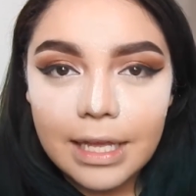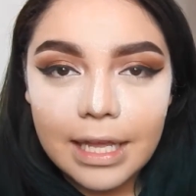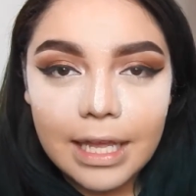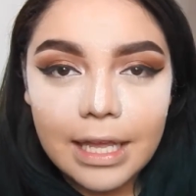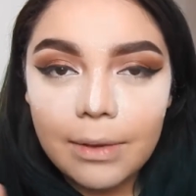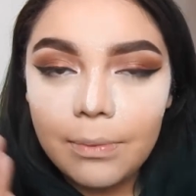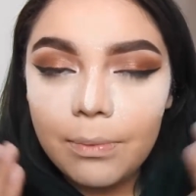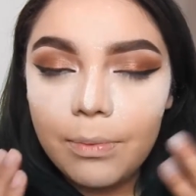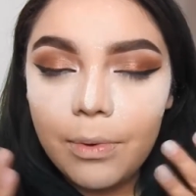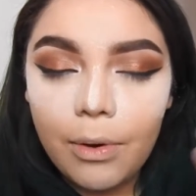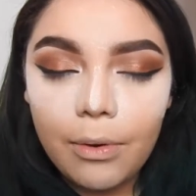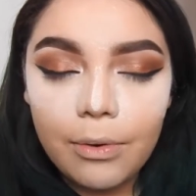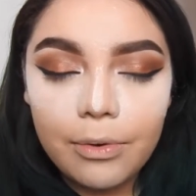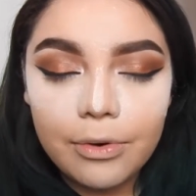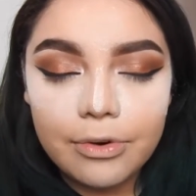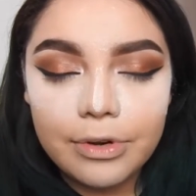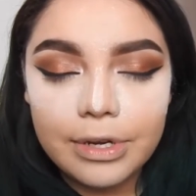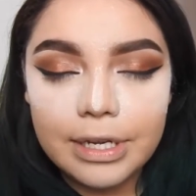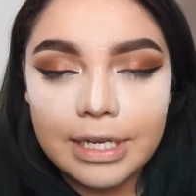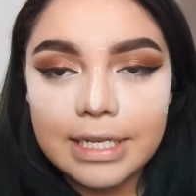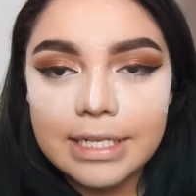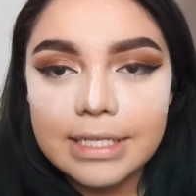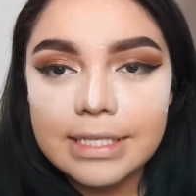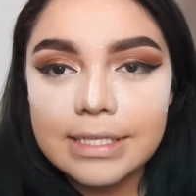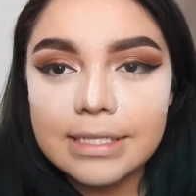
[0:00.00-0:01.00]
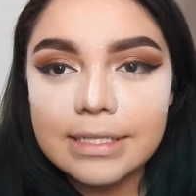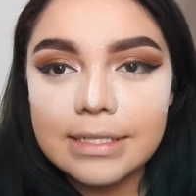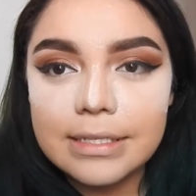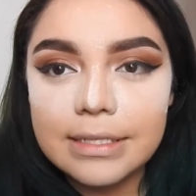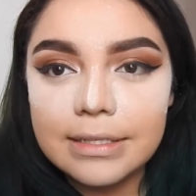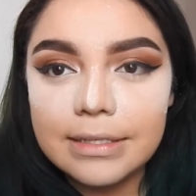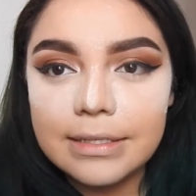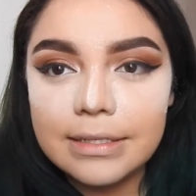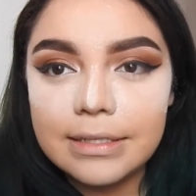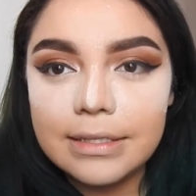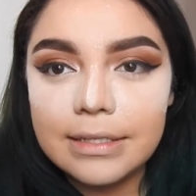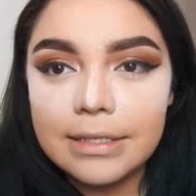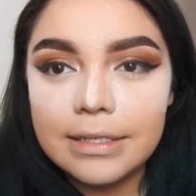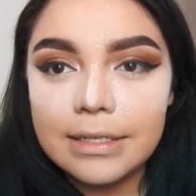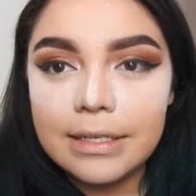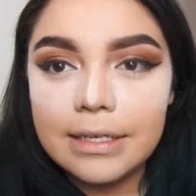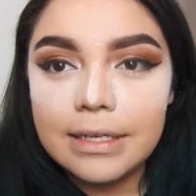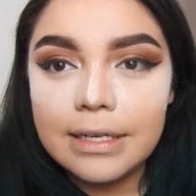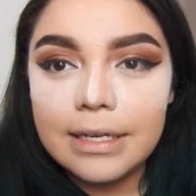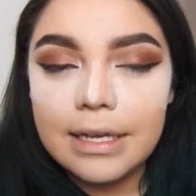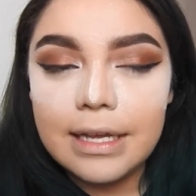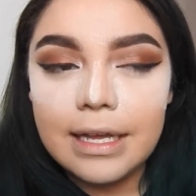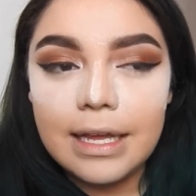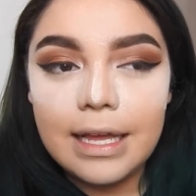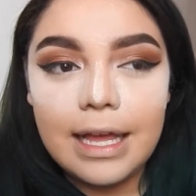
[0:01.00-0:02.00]
it won't crease.
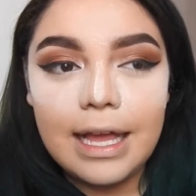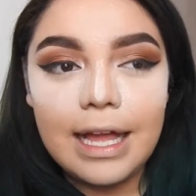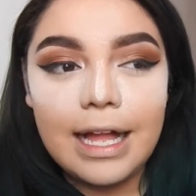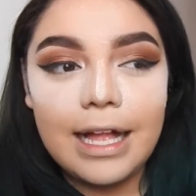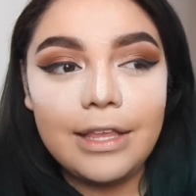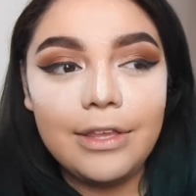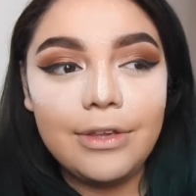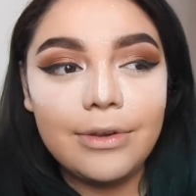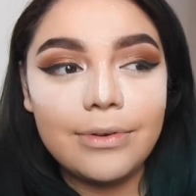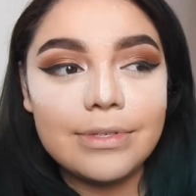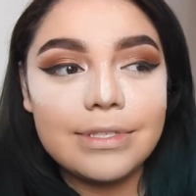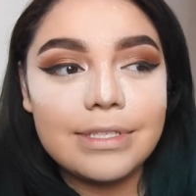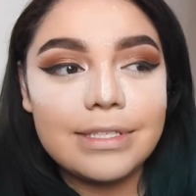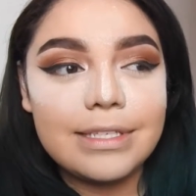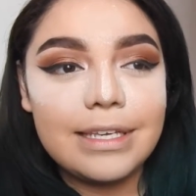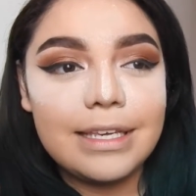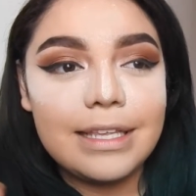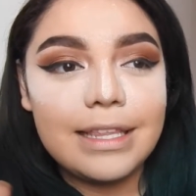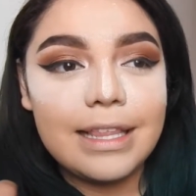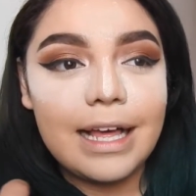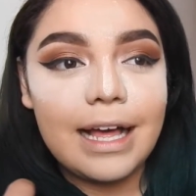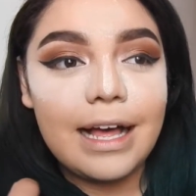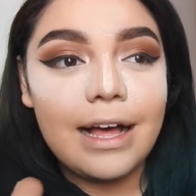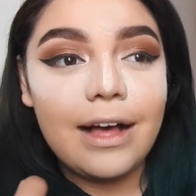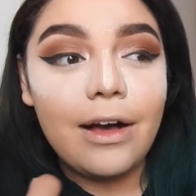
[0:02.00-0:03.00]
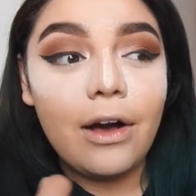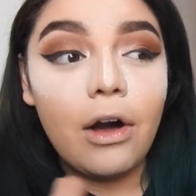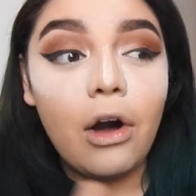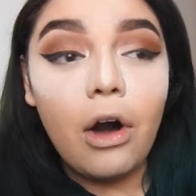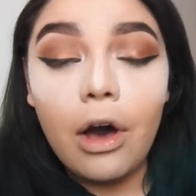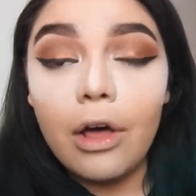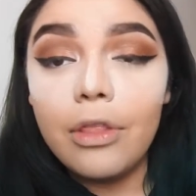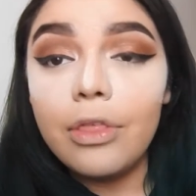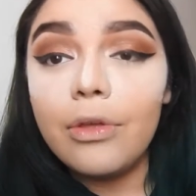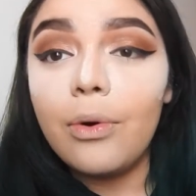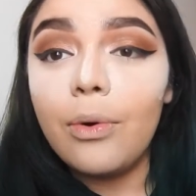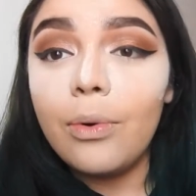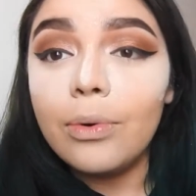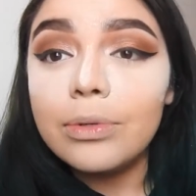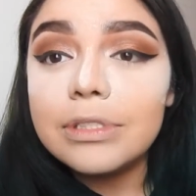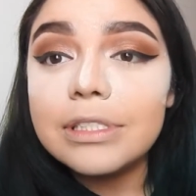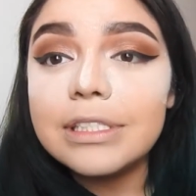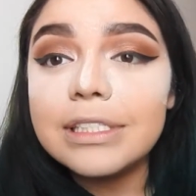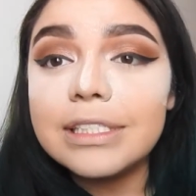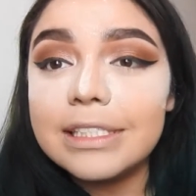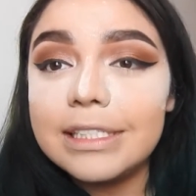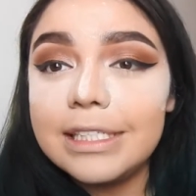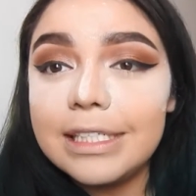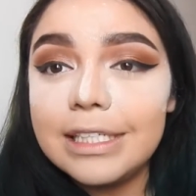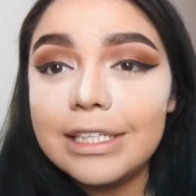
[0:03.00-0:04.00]
And you'll see that all the old
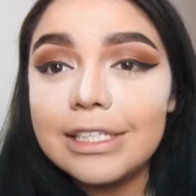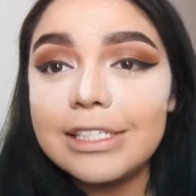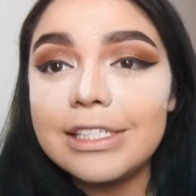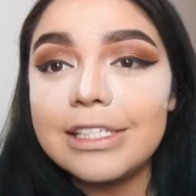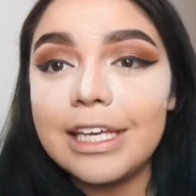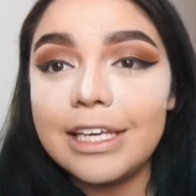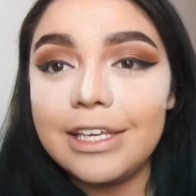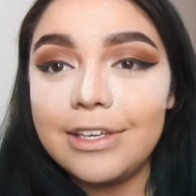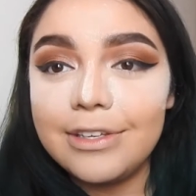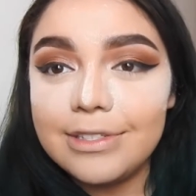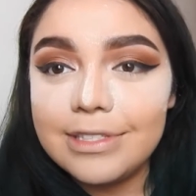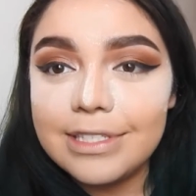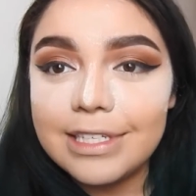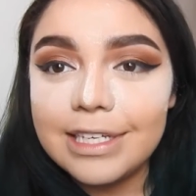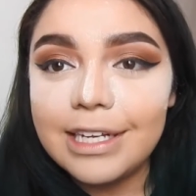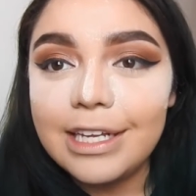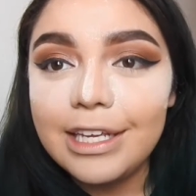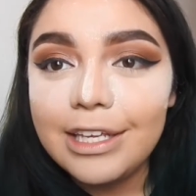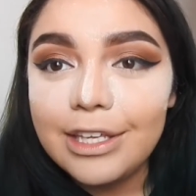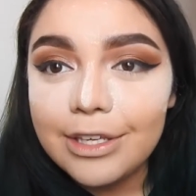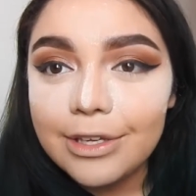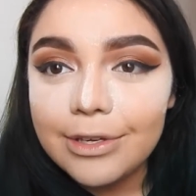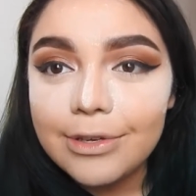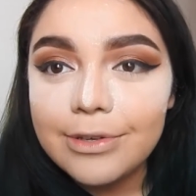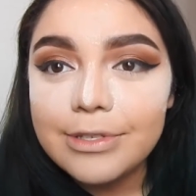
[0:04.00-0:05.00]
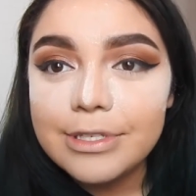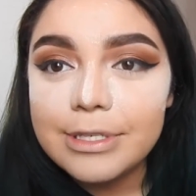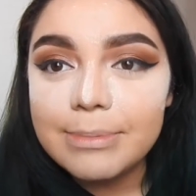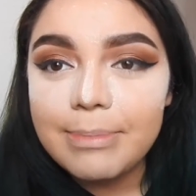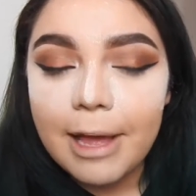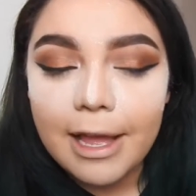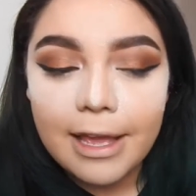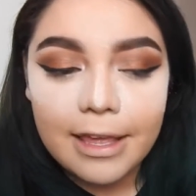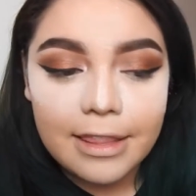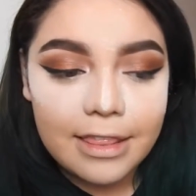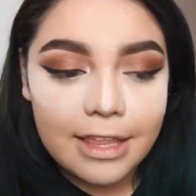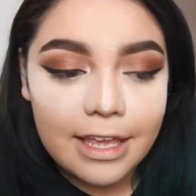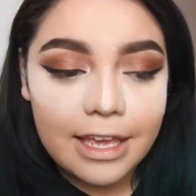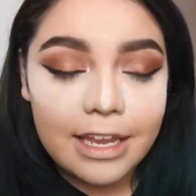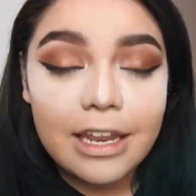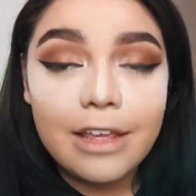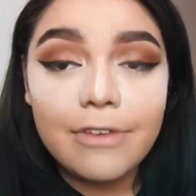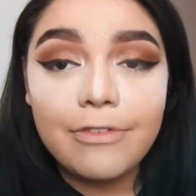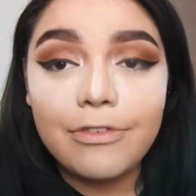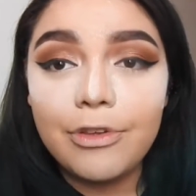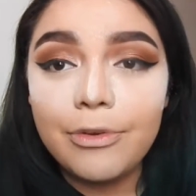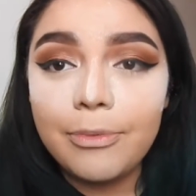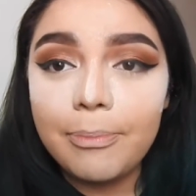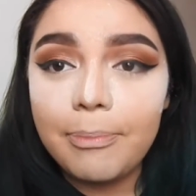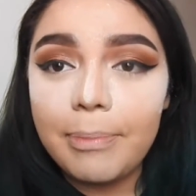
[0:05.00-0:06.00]
concealers that you didn't use back then,
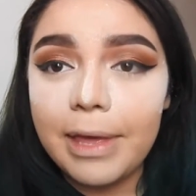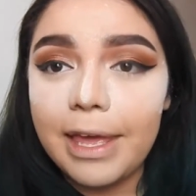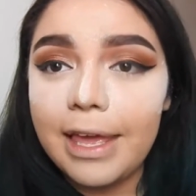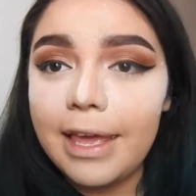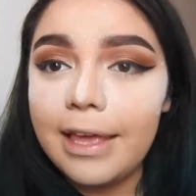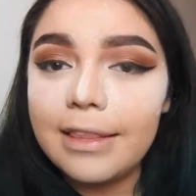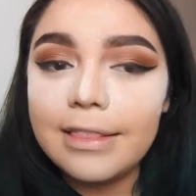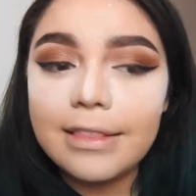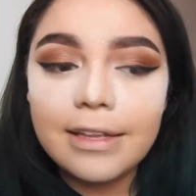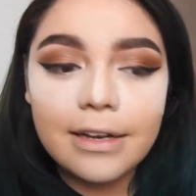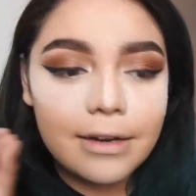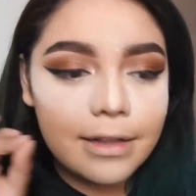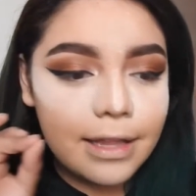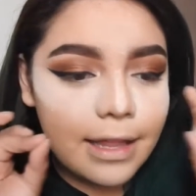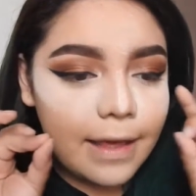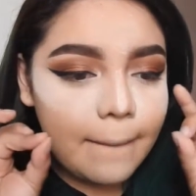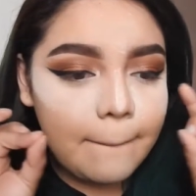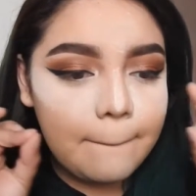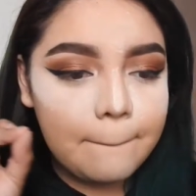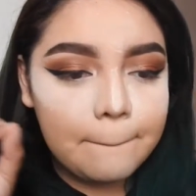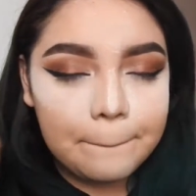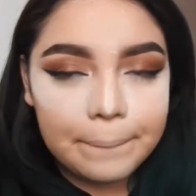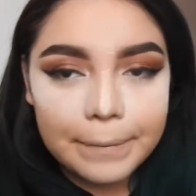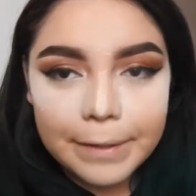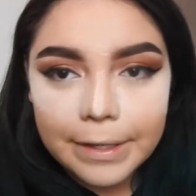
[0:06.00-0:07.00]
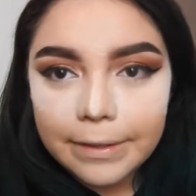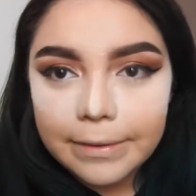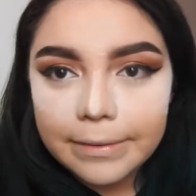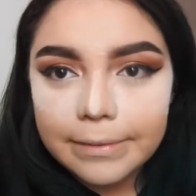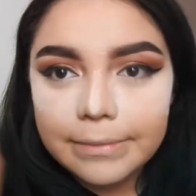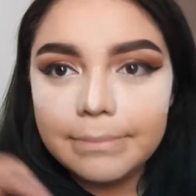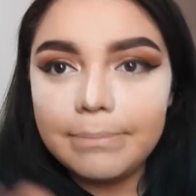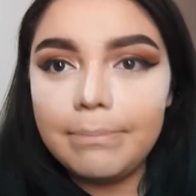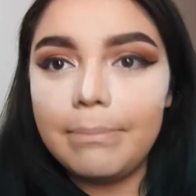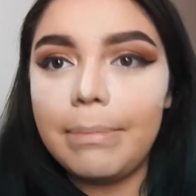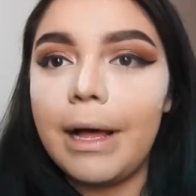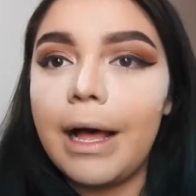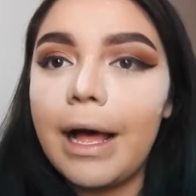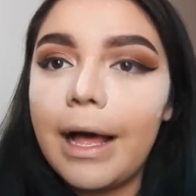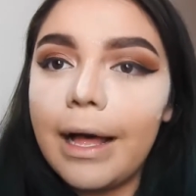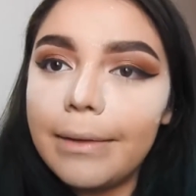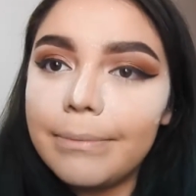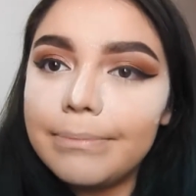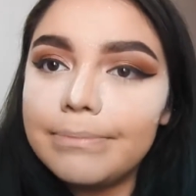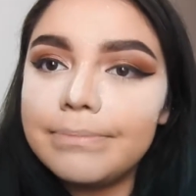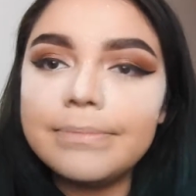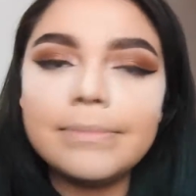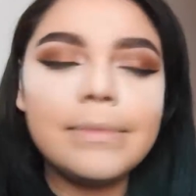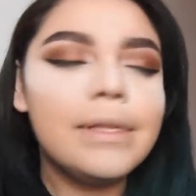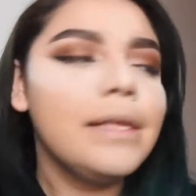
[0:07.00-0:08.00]
if you bake, they're like
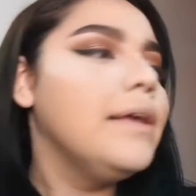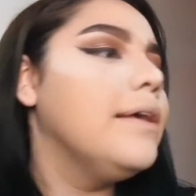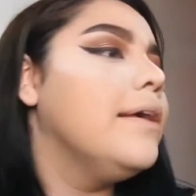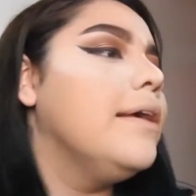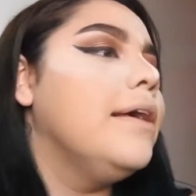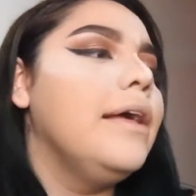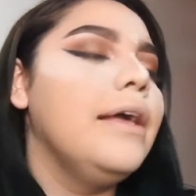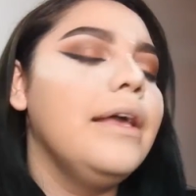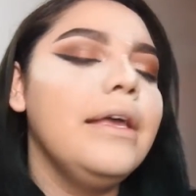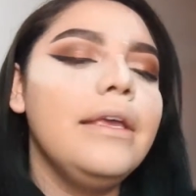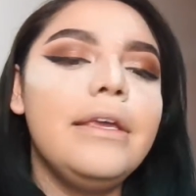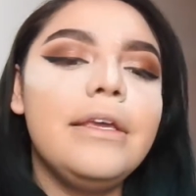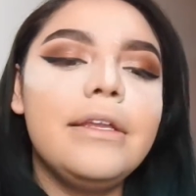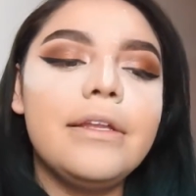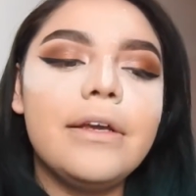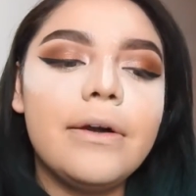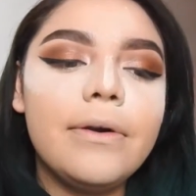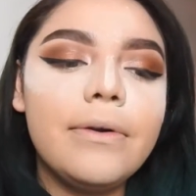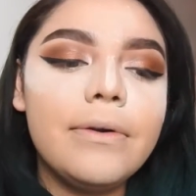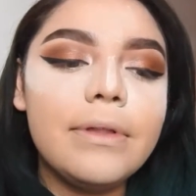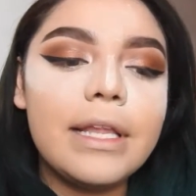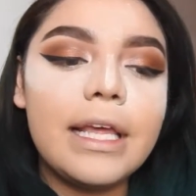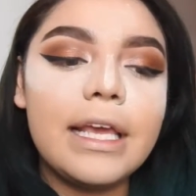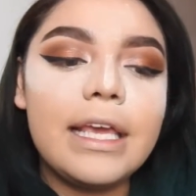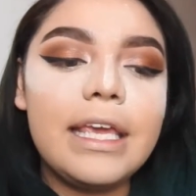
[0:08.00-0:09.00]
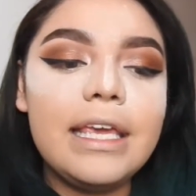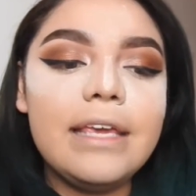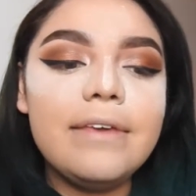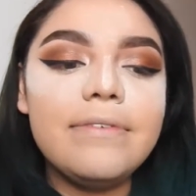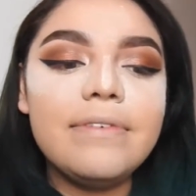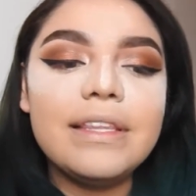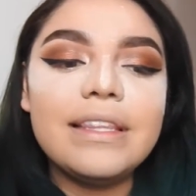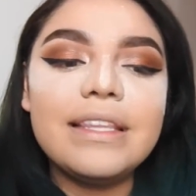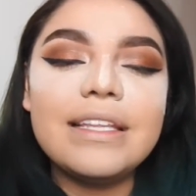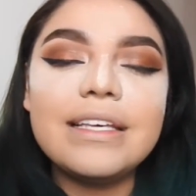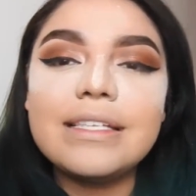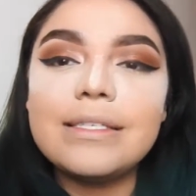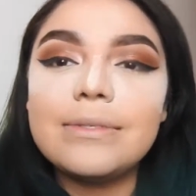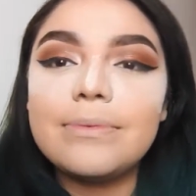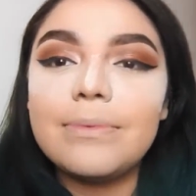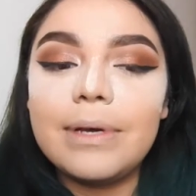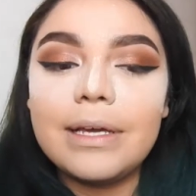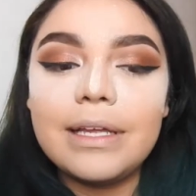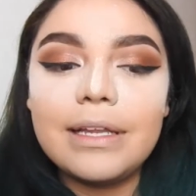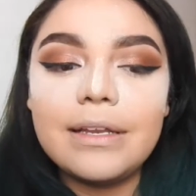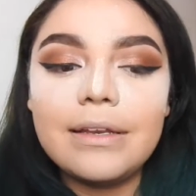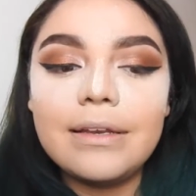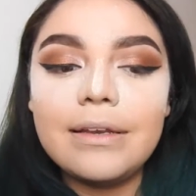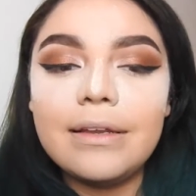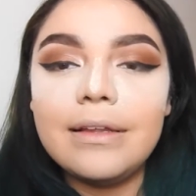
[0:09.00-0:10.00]
bomb, you know, like even this
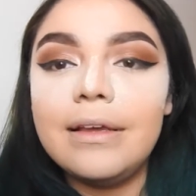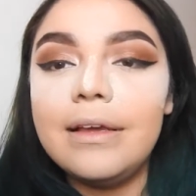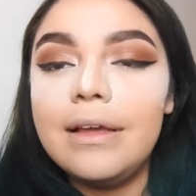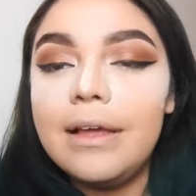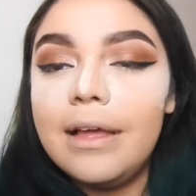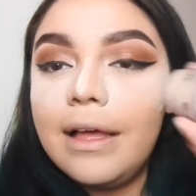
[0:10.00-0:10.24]
one.